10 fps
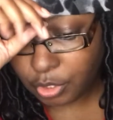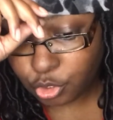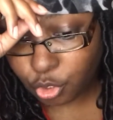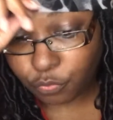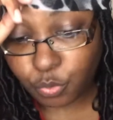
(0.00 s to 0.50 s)

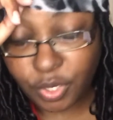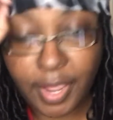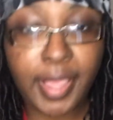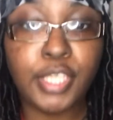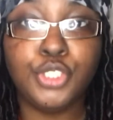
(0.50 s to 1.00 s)
So if you want
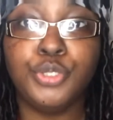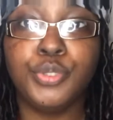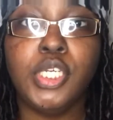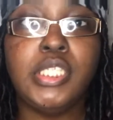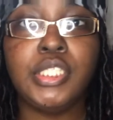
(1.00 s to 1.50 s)
to add your
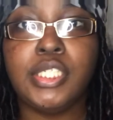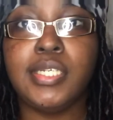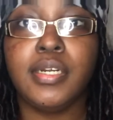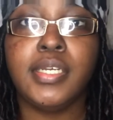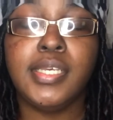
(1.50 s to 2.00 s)
greens to
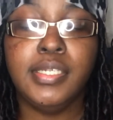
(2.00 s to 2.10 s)
your